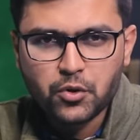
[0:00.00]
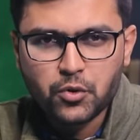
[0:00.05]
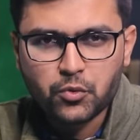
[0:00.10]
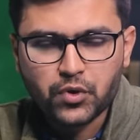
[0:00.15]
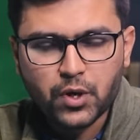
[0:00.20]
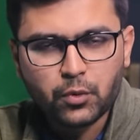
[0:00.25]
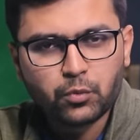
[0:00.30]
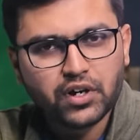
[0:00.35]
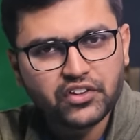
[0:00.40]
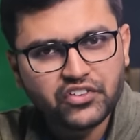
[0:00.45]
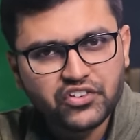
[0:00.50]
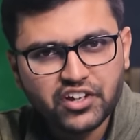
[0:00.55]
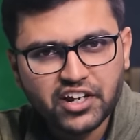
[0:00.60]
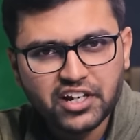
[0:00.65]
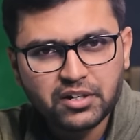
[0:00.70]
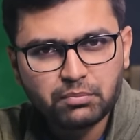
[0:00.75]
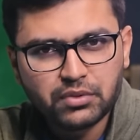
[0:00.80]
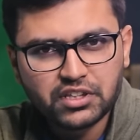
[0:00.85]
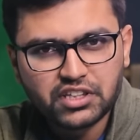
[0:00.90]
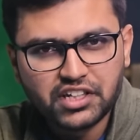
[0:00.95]
where one
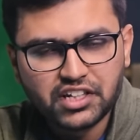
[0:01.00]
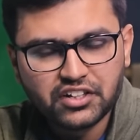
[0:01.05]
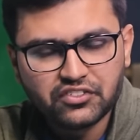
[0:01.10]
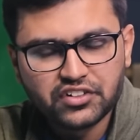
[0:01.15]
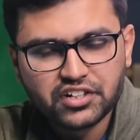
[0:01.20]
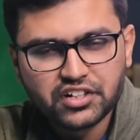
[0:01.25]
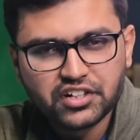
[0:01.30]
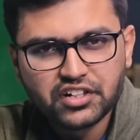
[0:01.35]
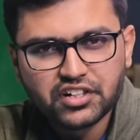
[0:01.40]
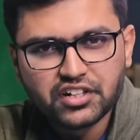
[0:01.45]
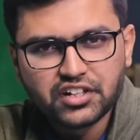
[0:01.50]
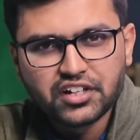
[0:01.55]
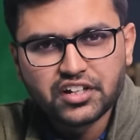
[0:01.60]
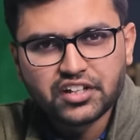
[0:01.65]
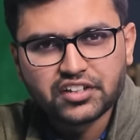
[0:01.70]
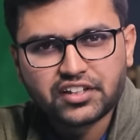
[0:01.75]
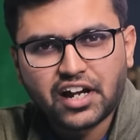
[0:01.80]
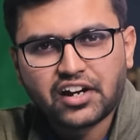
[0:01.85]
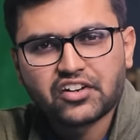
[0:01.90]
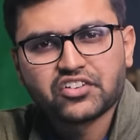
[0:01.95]
side believed
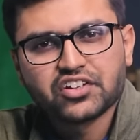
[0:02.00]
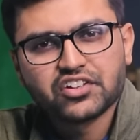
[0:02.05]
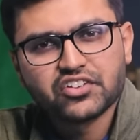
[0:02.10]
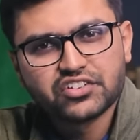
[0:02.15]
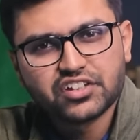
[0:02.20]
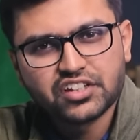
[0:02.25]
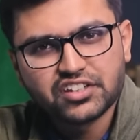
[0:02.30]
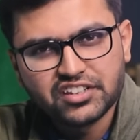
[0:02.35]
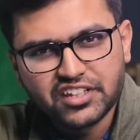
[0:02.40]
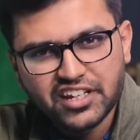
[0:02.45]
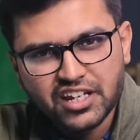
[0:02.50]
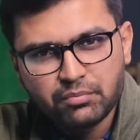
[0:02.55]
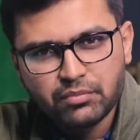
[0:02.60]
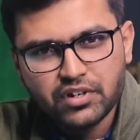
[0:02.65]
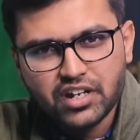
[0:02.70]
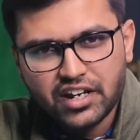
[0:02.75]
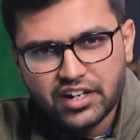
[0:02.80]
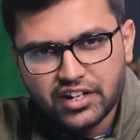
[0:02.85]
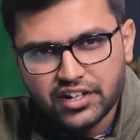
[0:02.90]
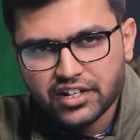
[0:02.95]
that since the
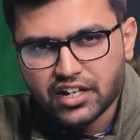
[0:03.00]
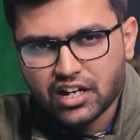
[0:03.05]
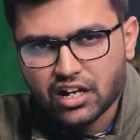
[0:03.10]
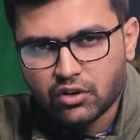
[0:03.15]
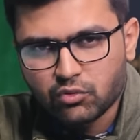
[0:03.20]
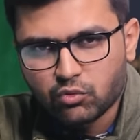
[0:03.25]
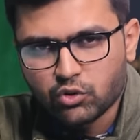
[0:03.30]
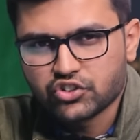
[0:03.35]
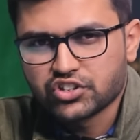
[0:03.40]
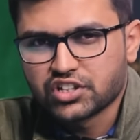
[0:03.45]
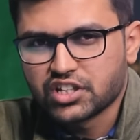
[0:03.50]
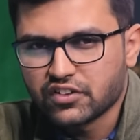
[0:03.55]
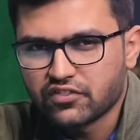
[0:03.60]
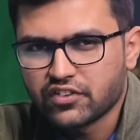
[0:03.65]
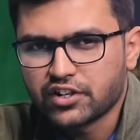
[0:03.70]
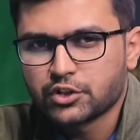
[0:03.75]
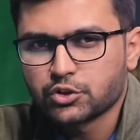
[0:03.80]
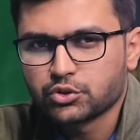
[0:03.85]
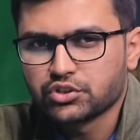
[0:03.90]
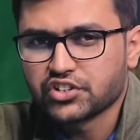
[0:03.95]
name India was
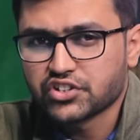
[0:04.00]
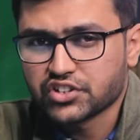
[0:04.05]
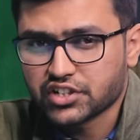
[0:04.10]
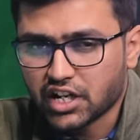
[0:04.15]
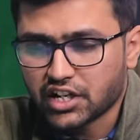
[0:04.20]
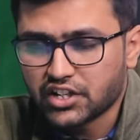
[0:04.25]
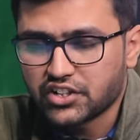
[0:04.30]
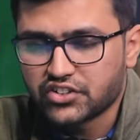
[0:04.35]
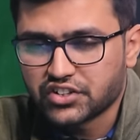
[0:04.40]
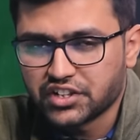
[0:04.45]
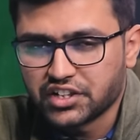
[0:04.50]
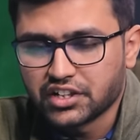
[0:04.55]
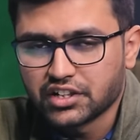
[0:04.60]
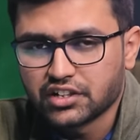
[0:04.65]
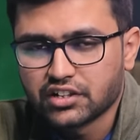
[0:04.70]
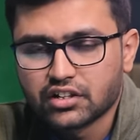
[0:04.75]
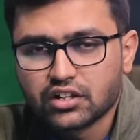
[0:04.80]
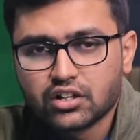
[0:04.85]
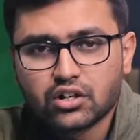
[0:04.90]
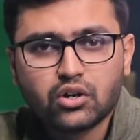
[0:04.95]
given to this country,
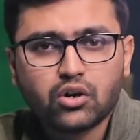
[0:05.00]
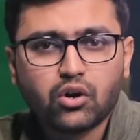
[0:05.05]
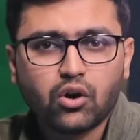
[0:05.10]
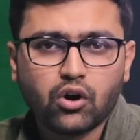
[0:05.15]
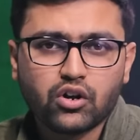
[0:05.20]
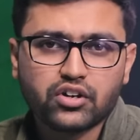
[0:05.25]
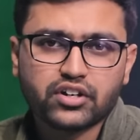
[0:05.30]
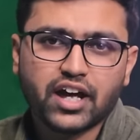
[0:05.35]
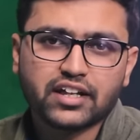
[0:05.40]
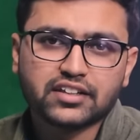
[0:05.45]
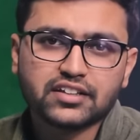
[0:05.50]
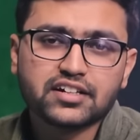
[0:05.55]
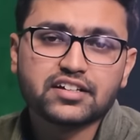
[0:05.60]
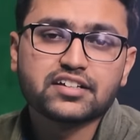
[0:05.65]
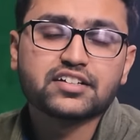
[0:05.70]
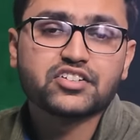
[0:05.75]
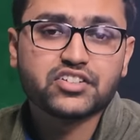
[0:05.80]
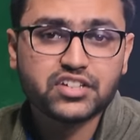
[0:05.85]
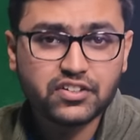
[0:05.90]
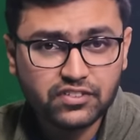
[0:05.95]
or
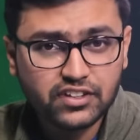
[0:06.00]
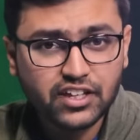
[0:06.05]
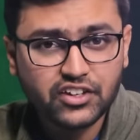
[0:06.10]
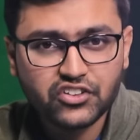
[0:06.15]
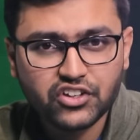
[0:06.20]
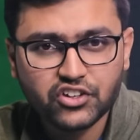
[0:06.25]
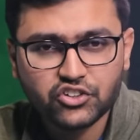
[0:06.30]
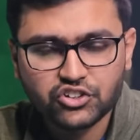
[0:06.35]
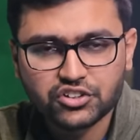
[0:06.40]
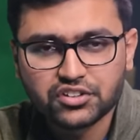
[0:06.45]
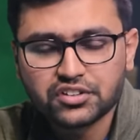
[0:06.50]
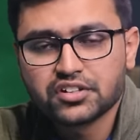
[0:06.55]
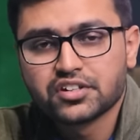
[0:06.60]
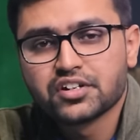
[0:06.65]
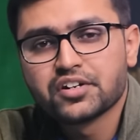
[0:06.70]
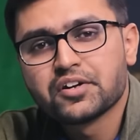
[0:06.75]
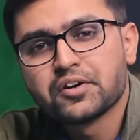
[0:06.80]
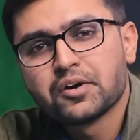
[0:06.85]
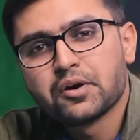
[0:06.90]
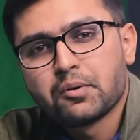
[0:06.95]
rather civilization,
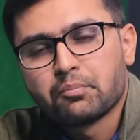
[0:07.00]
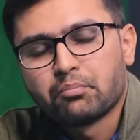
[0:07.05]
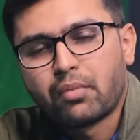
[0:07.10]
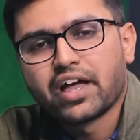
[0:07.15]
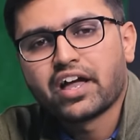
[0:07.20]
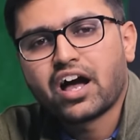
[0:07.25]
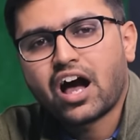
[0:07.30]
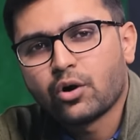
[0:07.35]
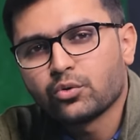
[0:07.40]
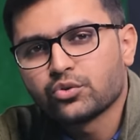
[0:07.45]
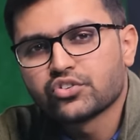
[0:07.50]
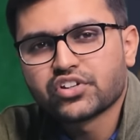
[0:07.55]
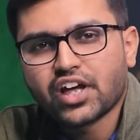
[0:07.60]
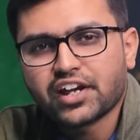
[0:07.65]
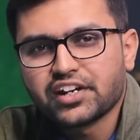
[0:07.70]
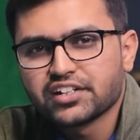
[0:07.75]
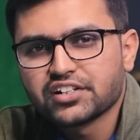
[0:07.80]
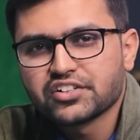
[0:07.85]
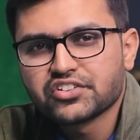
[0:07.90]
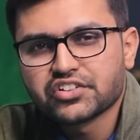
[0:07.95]
by
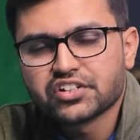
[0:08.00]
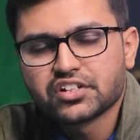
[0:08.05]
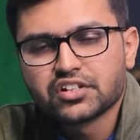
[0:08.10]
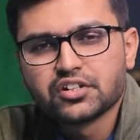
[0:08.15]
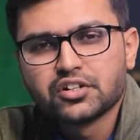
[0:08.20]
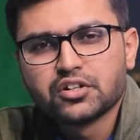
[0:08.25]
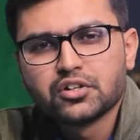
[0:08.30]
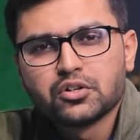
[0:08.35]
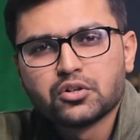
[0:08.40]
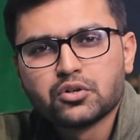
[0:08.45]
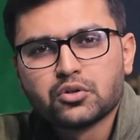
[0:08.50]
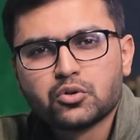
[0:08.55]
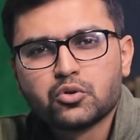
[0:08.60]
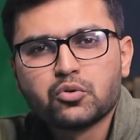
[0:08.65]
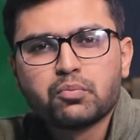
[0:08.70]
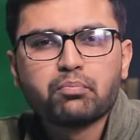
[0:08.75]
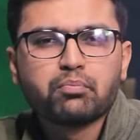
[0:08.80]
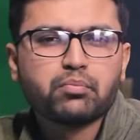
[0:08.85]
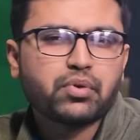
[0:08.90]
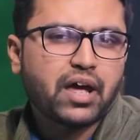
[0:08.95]
outsiders
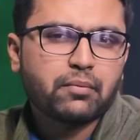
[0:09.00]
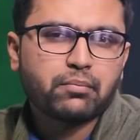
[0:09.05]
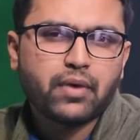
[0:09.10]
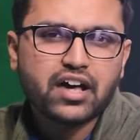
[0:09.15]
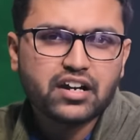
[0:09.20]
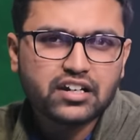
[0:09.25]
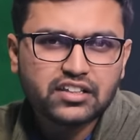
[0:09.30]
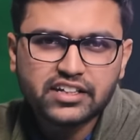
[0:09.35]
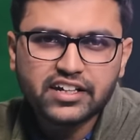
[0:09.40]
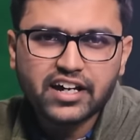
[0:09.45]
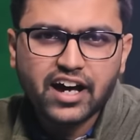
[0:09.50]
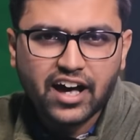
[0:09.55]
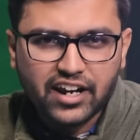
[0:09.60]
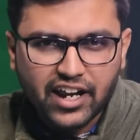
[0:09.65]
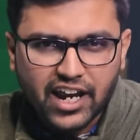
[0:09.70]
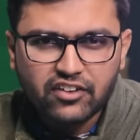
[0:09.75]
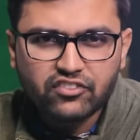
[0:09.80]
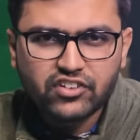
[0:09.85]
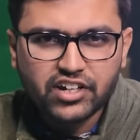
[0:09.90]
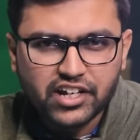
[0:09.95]
who primarily
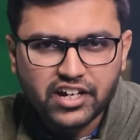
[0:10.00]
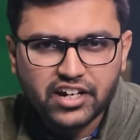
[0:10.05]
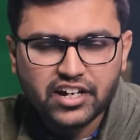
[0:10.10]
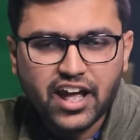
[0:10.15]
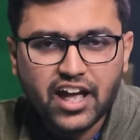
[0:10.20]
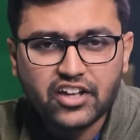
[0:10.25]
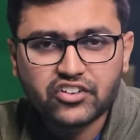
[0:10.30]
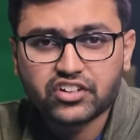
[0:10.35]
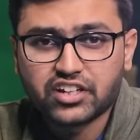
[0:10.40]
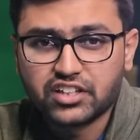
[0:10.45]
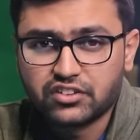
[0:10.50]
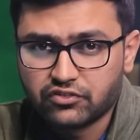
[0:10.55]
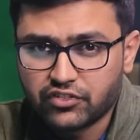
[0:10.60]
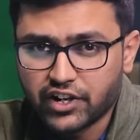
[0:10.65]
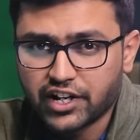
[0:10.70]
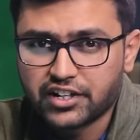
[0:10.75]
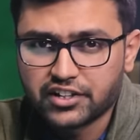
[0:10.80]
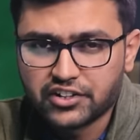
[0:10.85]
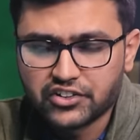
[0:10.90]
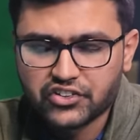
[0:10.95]
arrived here as
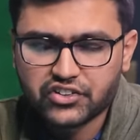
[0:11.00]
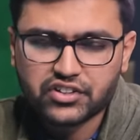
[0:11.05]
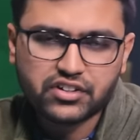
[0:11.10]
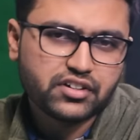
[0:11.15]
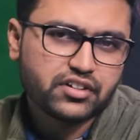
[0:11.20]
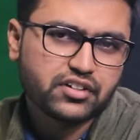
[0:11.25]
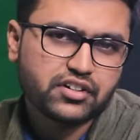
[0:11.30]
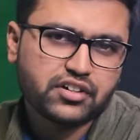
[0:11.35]
invaders,